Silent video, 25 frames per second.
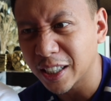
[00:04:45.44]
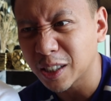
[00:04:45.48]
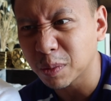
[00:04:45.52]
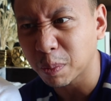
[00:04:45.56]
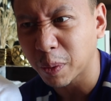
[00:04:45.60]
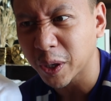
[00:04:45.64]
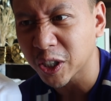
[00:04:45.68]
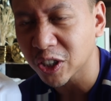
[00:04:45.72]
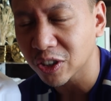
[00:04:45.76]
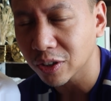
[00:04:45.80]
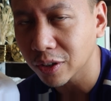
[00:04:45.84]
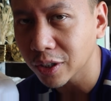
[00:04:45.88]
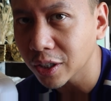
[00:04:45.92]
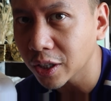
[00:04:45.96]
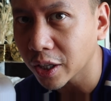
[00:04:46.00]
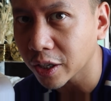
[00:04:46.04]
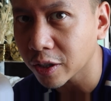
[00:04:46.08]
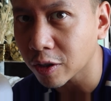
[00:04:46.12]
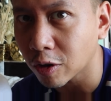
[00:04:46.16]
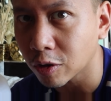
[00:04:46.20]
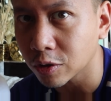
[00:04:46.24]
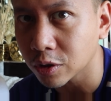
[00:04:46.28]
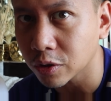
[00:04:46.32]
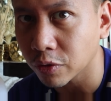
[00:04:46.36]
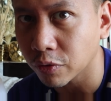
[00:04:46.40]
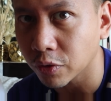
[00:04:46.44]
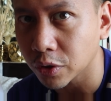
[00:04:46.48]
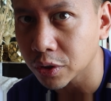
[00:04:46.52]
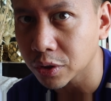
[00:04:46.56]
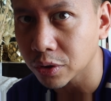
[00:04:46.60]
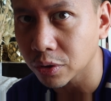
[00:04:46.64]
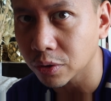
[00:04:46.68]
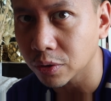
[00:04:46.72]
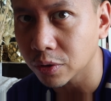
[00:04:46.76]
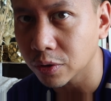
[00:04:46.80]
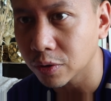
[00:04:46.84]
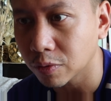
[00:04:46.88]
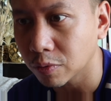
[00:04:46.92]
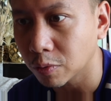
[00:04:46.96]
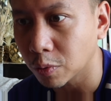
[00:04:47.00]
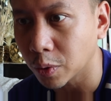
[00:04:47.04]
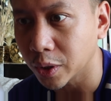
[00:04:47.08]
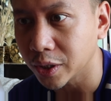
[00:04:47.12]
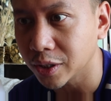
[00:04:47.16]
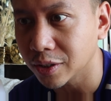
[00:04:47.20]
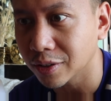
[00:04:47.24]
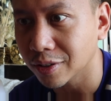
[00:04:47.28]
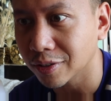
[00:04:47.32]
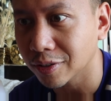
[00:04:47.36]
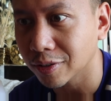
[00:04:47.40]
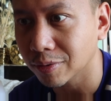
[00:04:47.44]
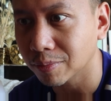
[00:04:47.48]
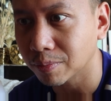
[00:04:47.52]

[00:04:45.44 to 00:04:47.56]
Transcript: especially like controversial ones.